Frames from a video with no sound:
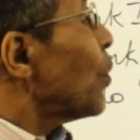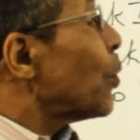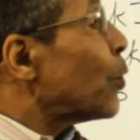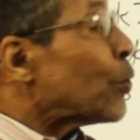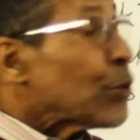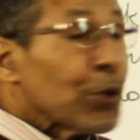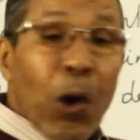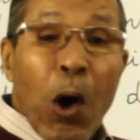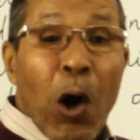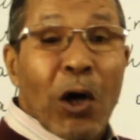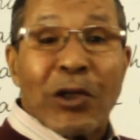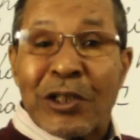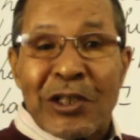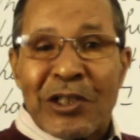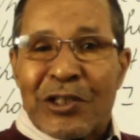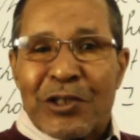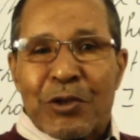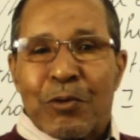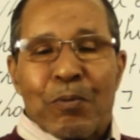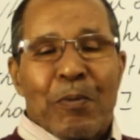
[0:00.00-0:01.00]
You
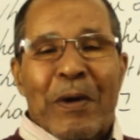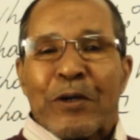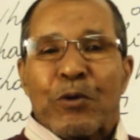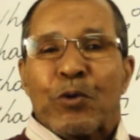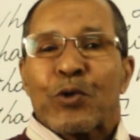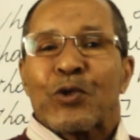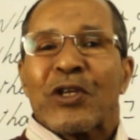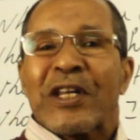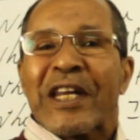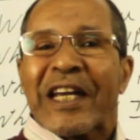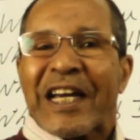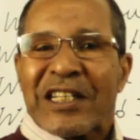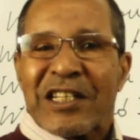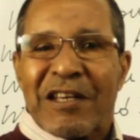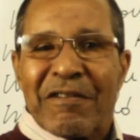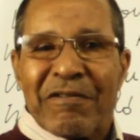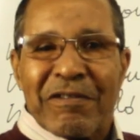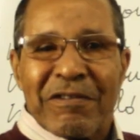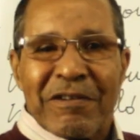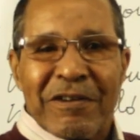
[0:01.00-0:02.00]
oughtn't, you may use the
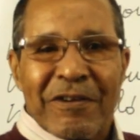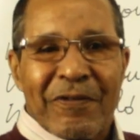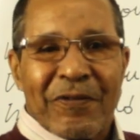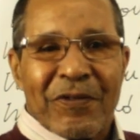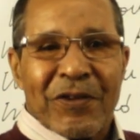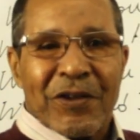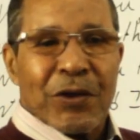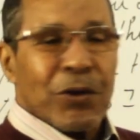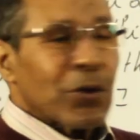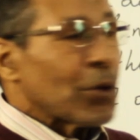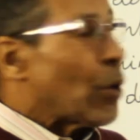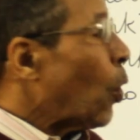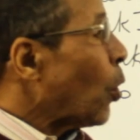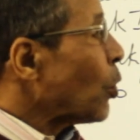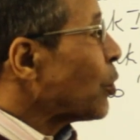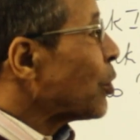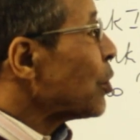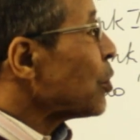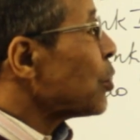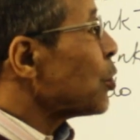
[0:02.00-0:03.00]
negative. You
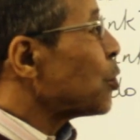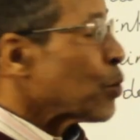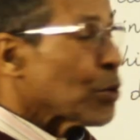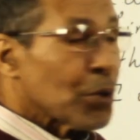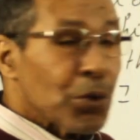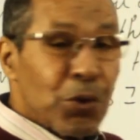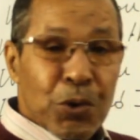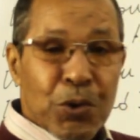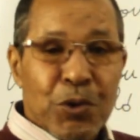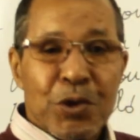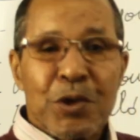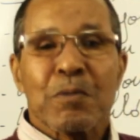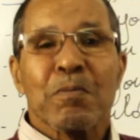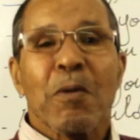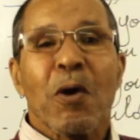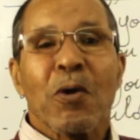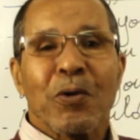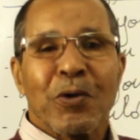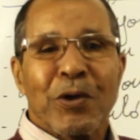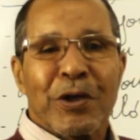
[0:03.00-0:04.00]
oughtn't to
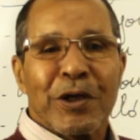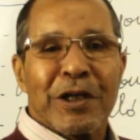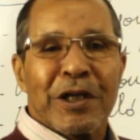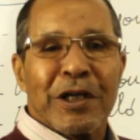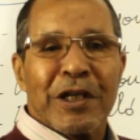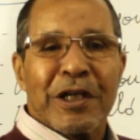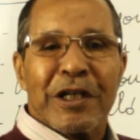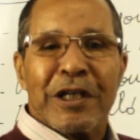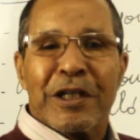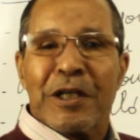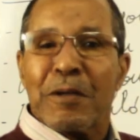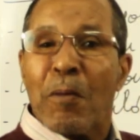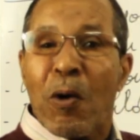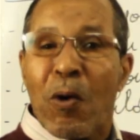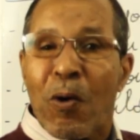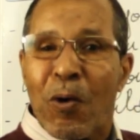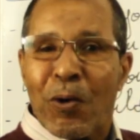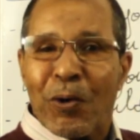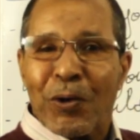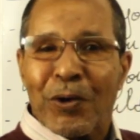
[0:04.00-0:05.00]
smoke
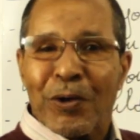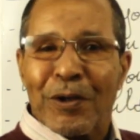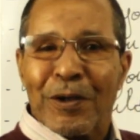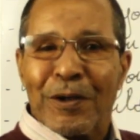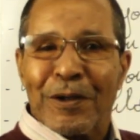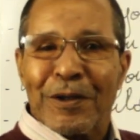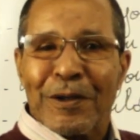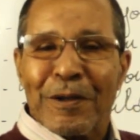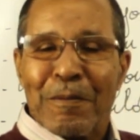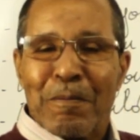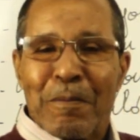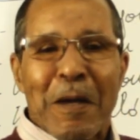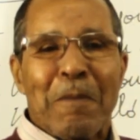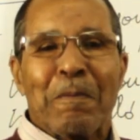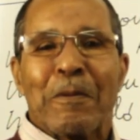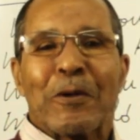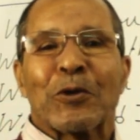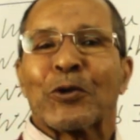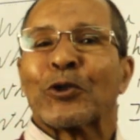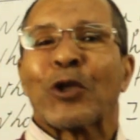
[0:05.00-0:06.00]
anymore.
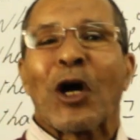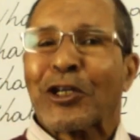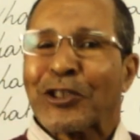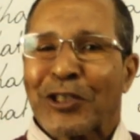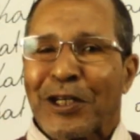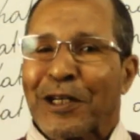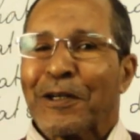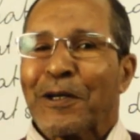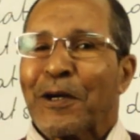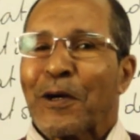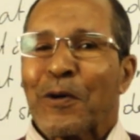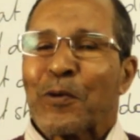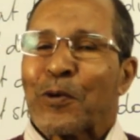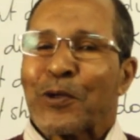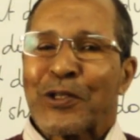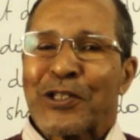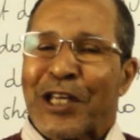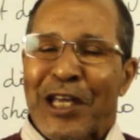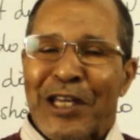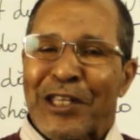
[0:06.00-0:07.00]
Maybe a doctor
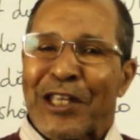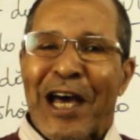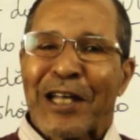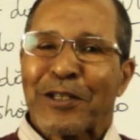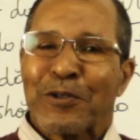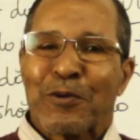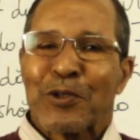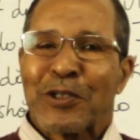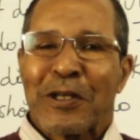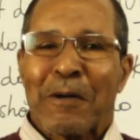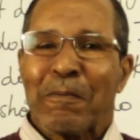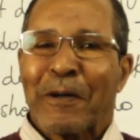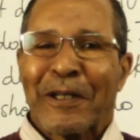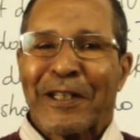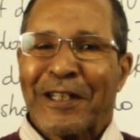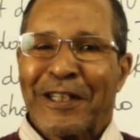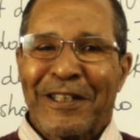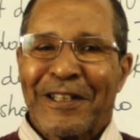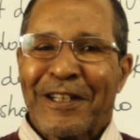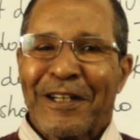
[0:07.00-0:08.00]
would say that to
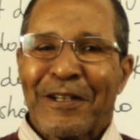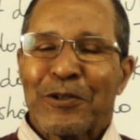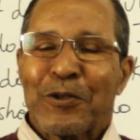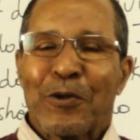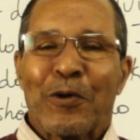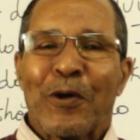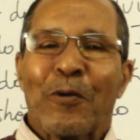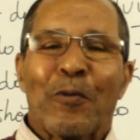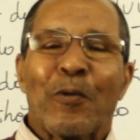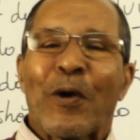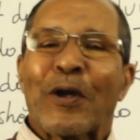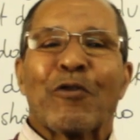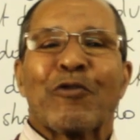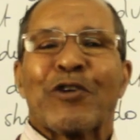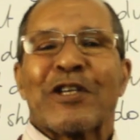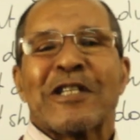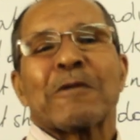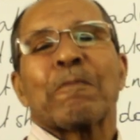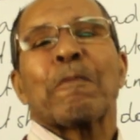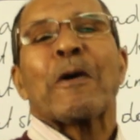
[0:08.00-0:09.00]
somebody, to one of
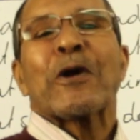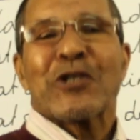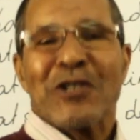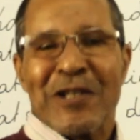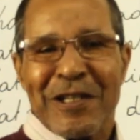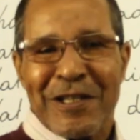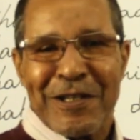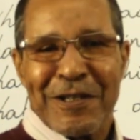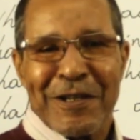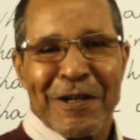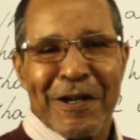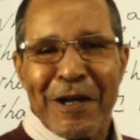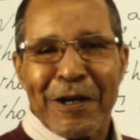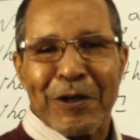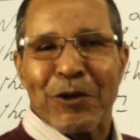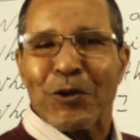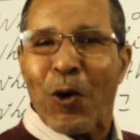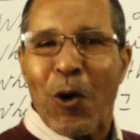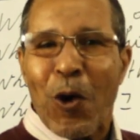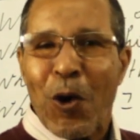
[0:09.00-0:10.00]
his patients.
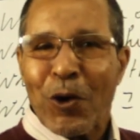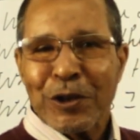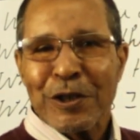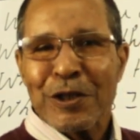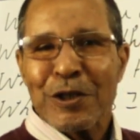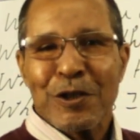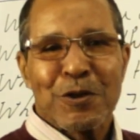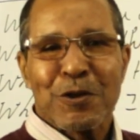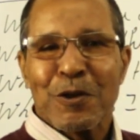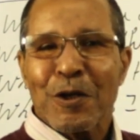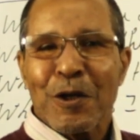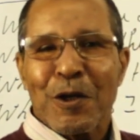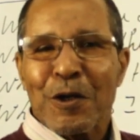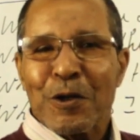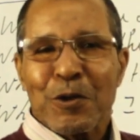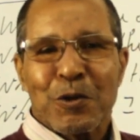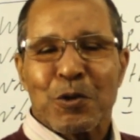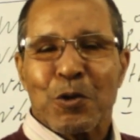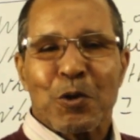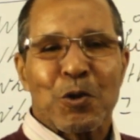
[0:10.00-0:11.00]
You oughtn't
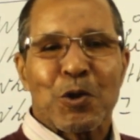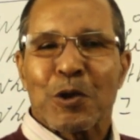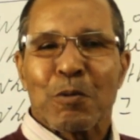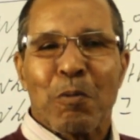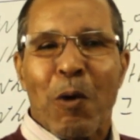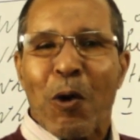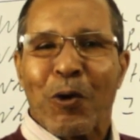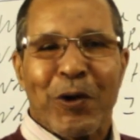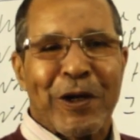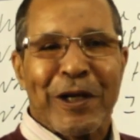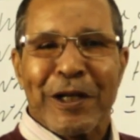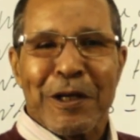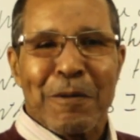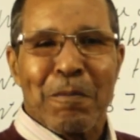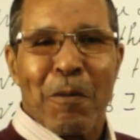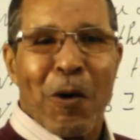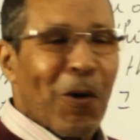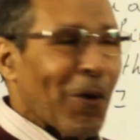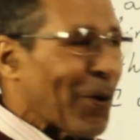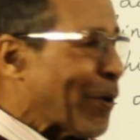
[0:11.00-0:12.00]
to smoke
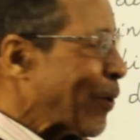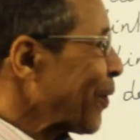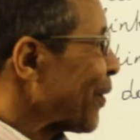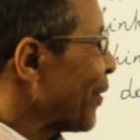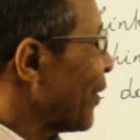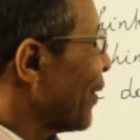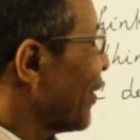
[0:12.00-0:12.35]
anymore.